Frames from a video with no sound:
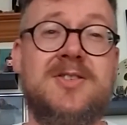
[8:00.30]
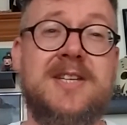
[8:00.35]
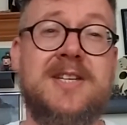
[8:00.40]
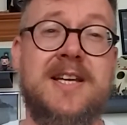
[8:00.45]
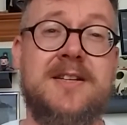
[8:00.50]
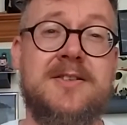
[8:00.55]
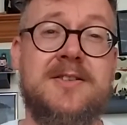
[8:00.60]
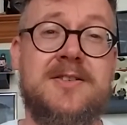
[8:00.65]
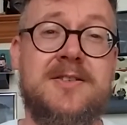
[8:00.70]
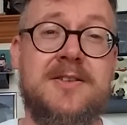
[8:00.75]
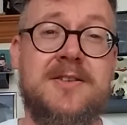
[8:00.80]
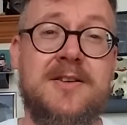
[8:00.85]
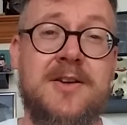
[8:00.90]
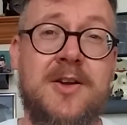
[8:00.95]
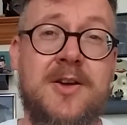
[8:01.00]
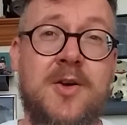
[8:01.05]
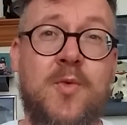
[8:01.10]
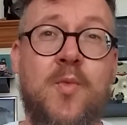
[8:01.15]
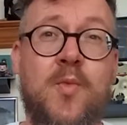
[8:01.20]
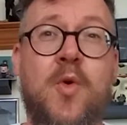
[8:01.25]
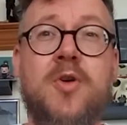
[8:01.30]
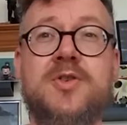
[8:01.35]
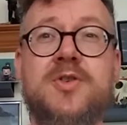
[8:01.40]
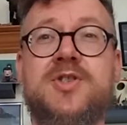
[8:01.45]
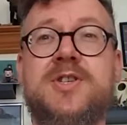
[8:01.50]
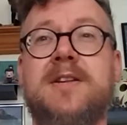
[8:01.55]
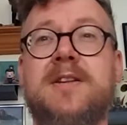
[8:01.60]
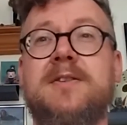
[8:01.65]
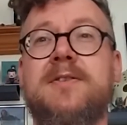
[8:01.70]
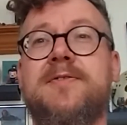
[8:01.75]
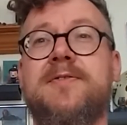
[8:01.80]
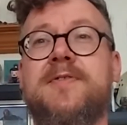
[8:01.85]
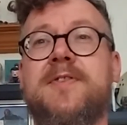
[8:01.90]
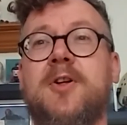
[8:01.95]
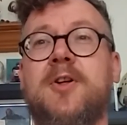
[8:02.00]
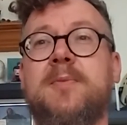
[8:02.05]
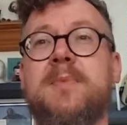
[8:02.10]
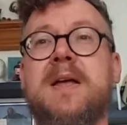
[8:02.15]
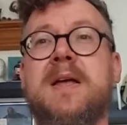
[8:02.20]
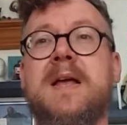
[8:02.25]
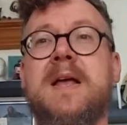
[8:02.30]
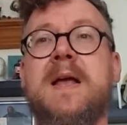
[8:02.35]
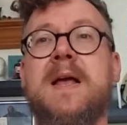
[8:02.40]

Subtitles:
since watching the film,